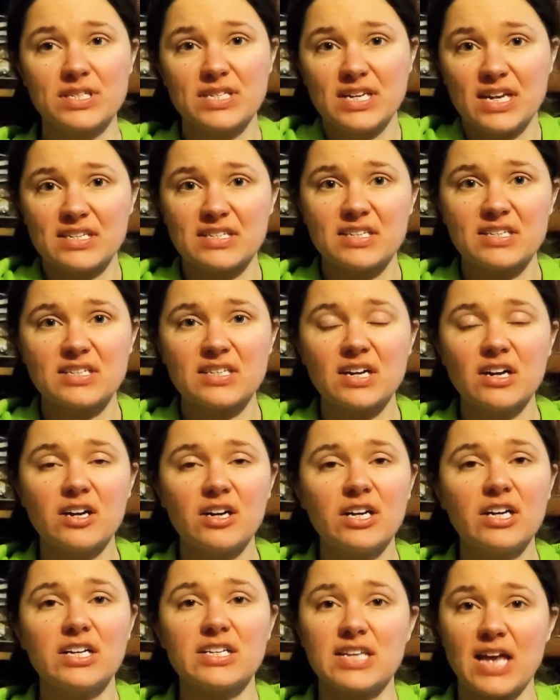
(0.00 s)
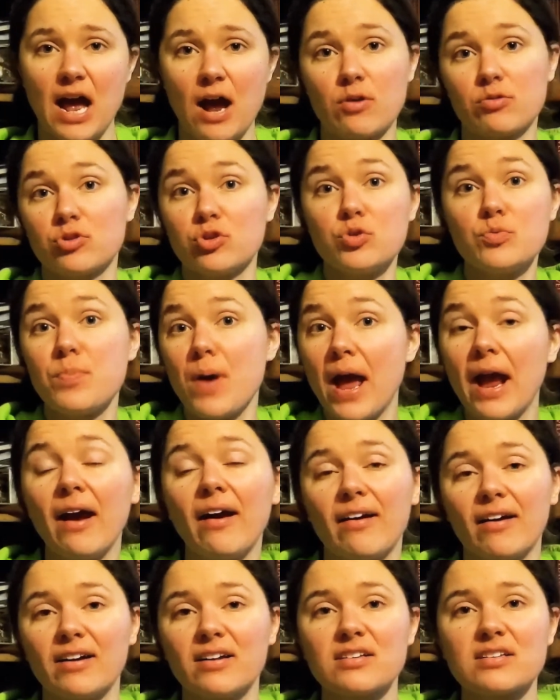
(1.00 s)
What's necessary is how to
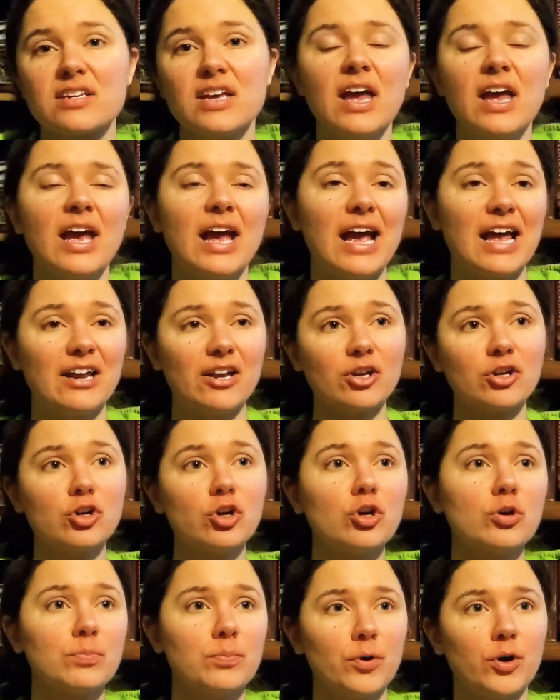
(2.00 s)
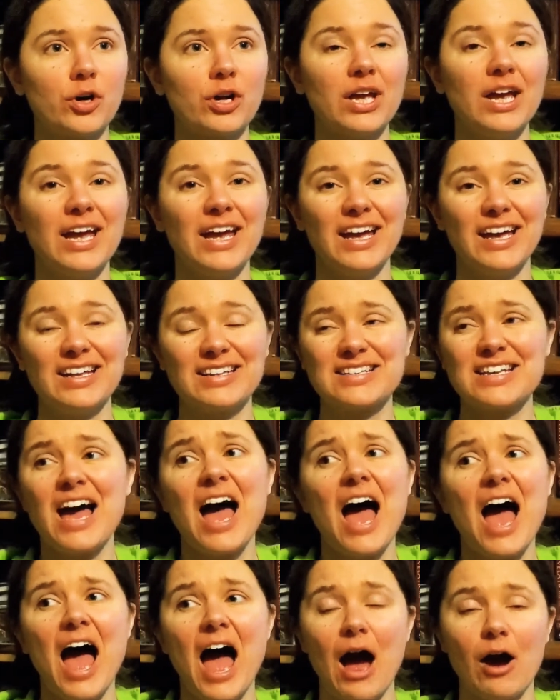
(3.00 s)
parent. In a cookbook,
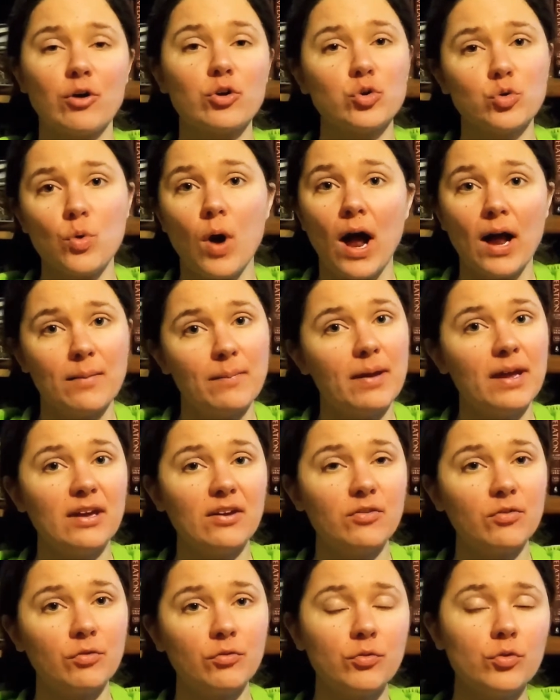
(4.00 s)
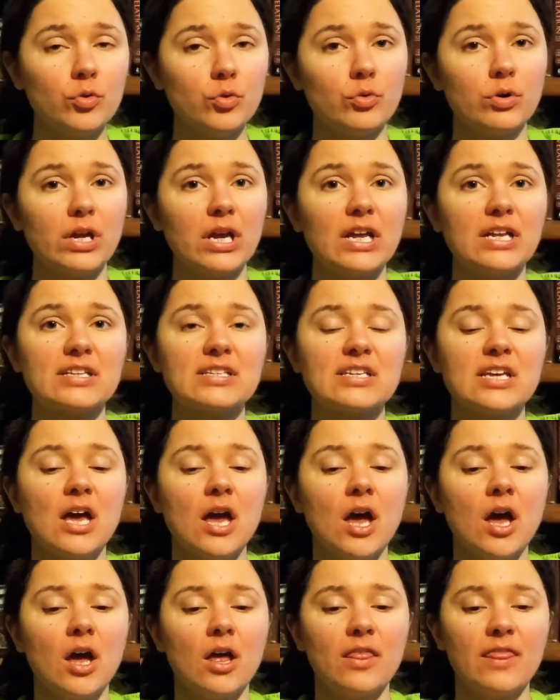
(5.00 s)
it's how do I make food?
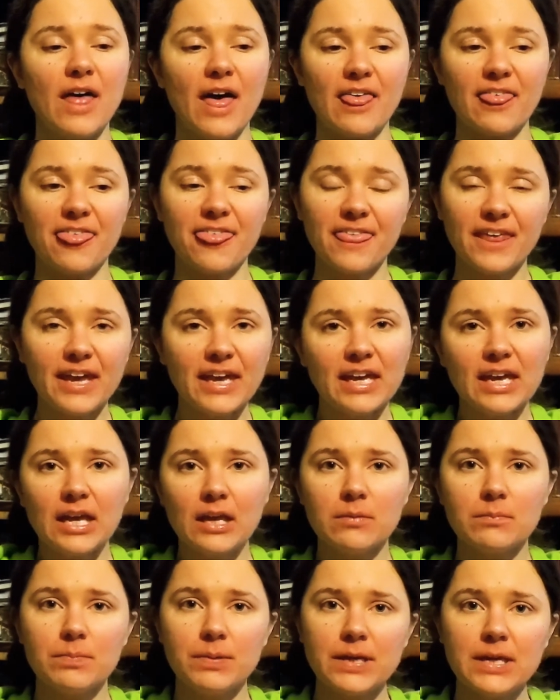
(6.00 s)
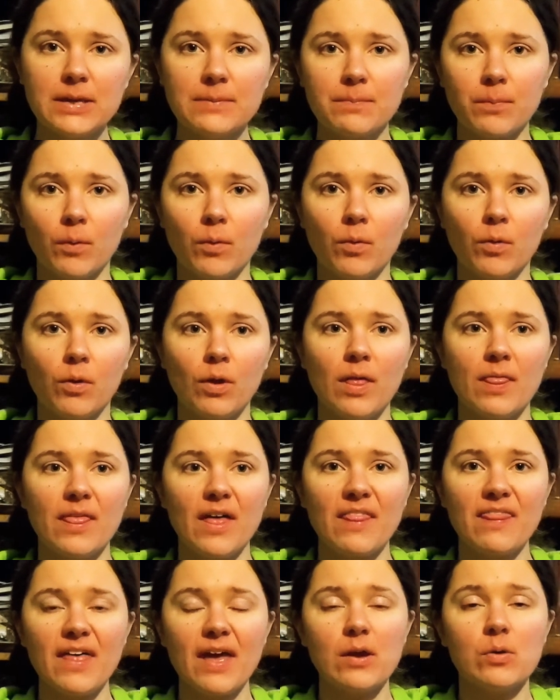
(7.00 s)
It's that thing in
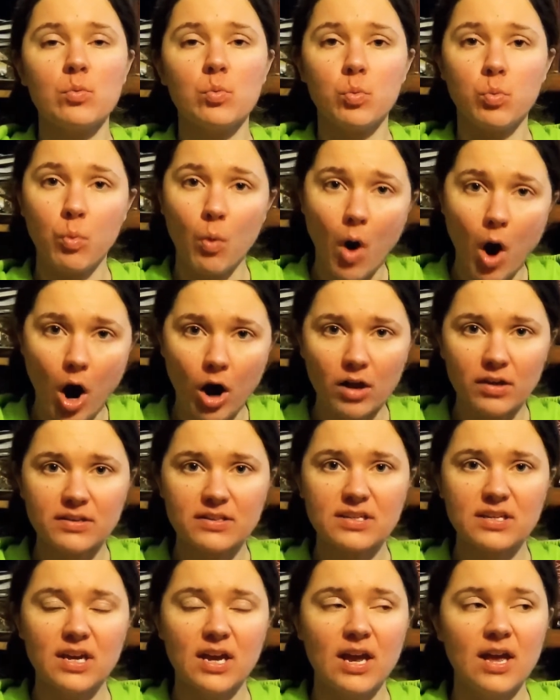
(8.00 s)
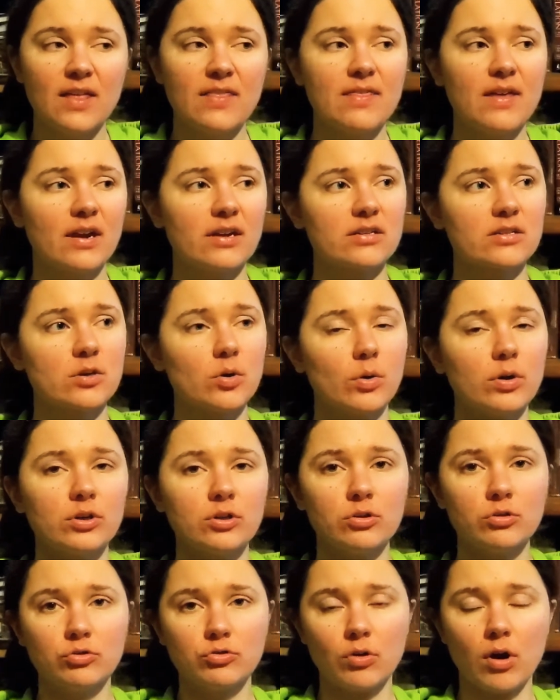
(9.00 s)
people that they want that is
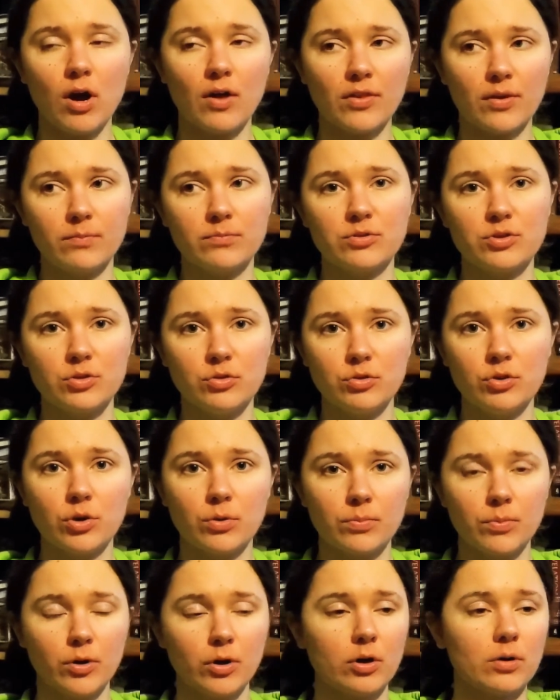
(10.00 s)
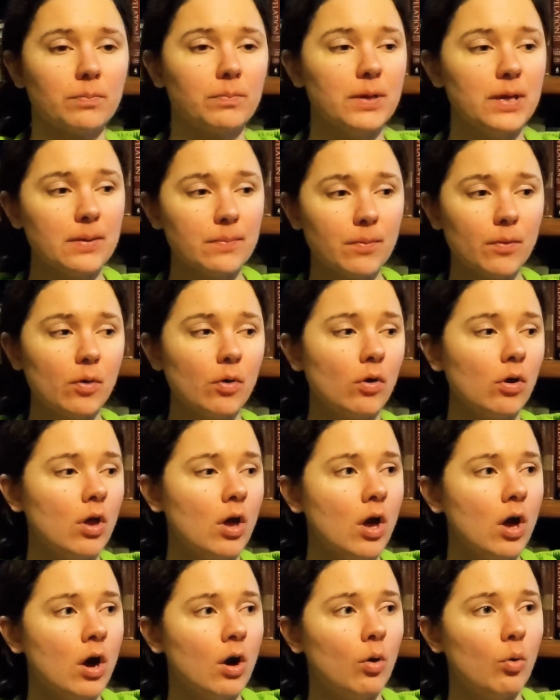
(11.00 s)
going to draw them to your book.
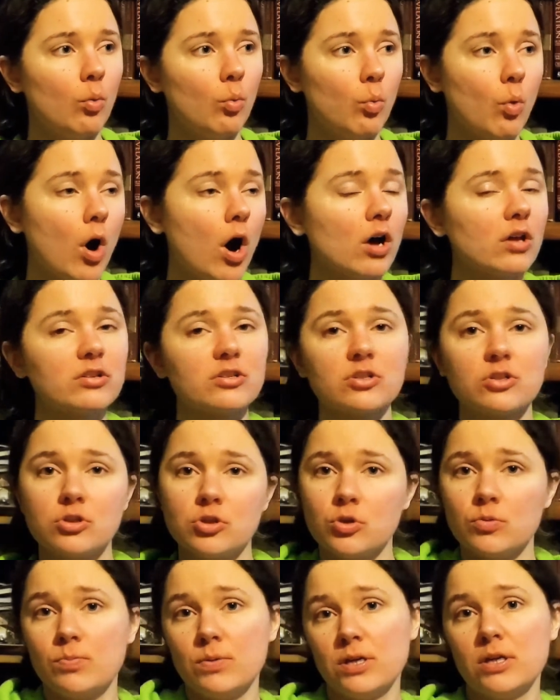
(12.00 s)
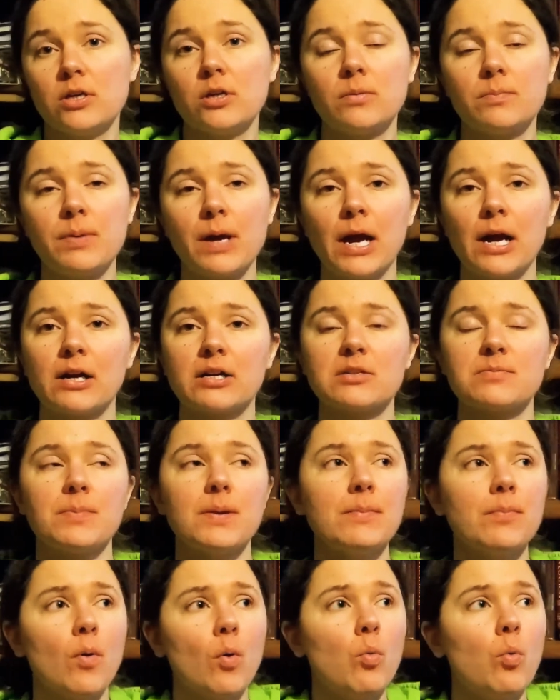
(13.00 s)
People want to be good
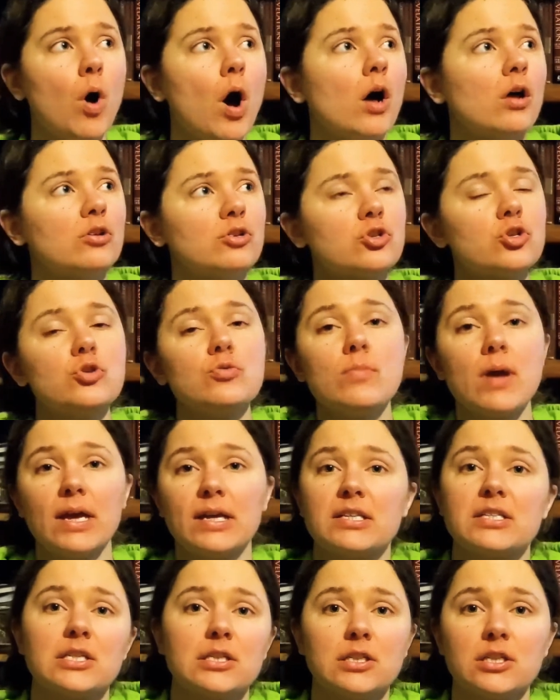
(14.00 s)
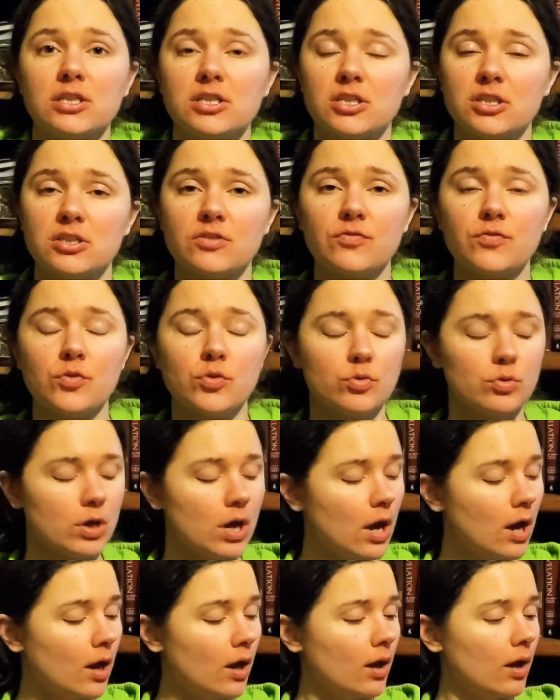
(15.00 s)
parents. People want to make delicious
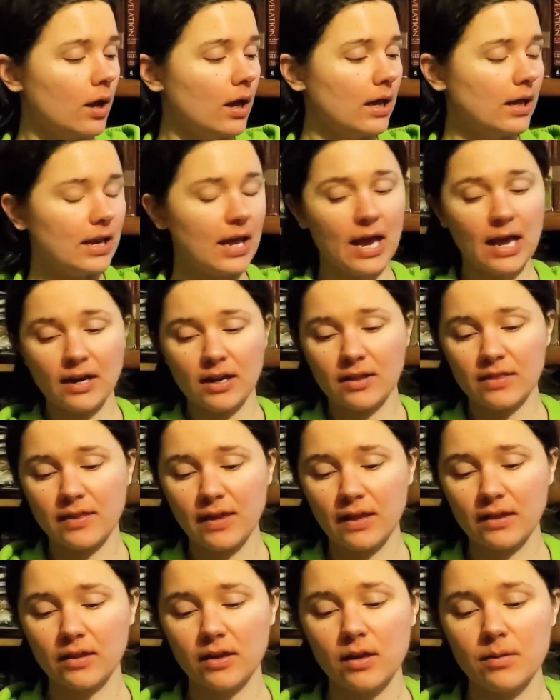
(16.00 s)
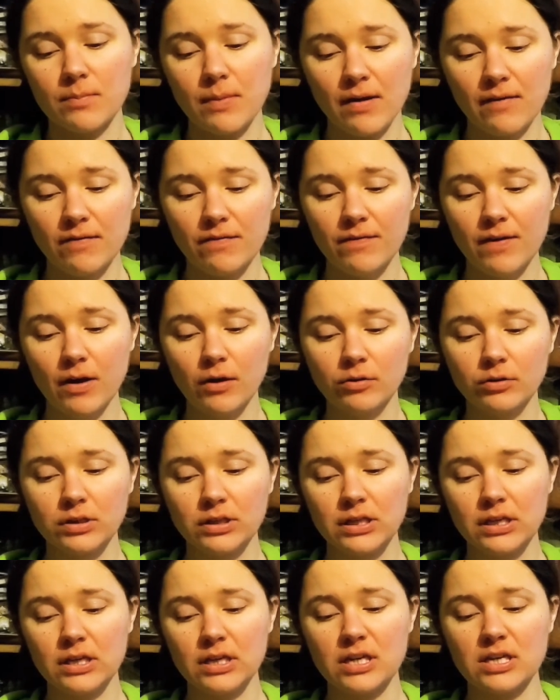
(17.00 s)
food. In Anelthalien, my
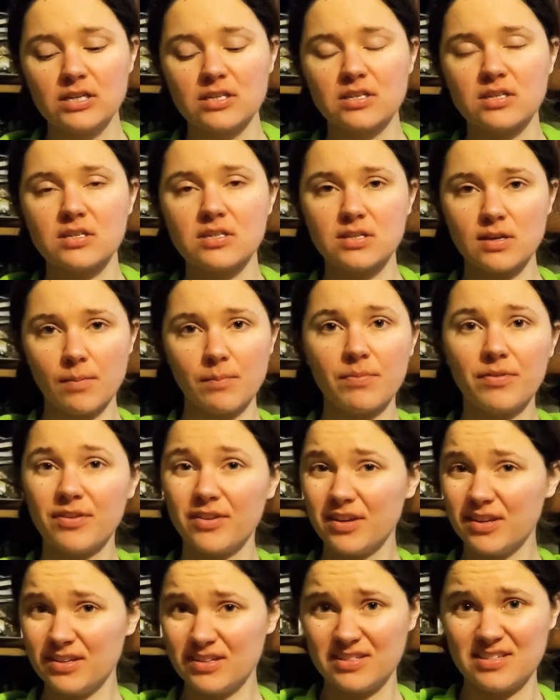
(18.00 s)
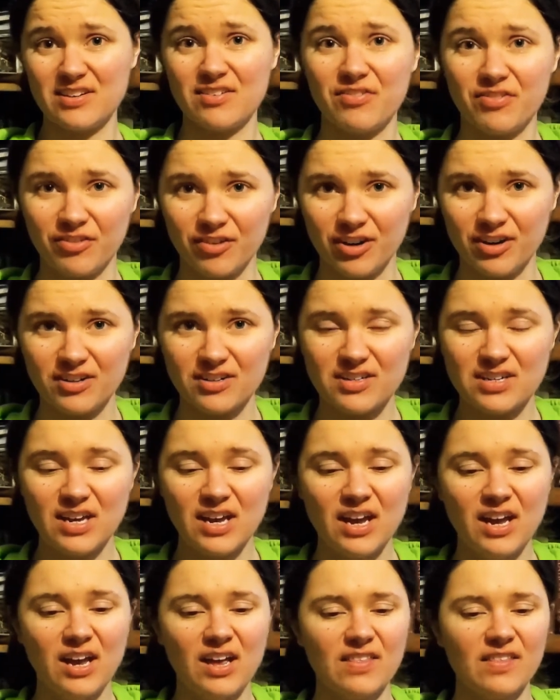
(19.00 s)
felt need is something
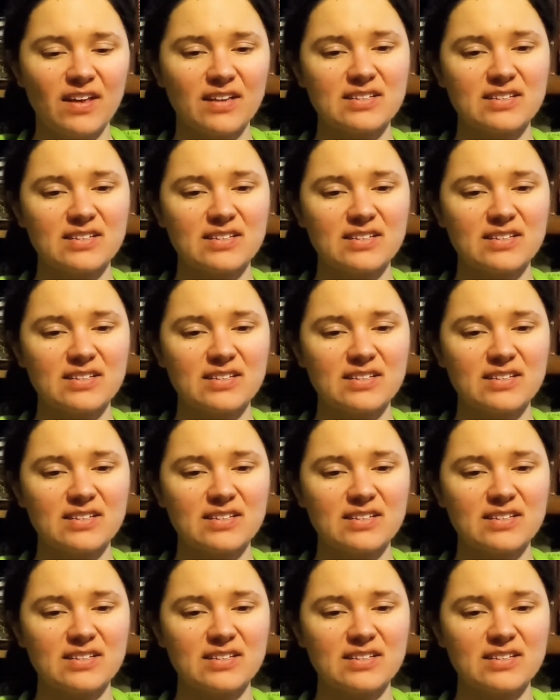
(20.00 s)
different.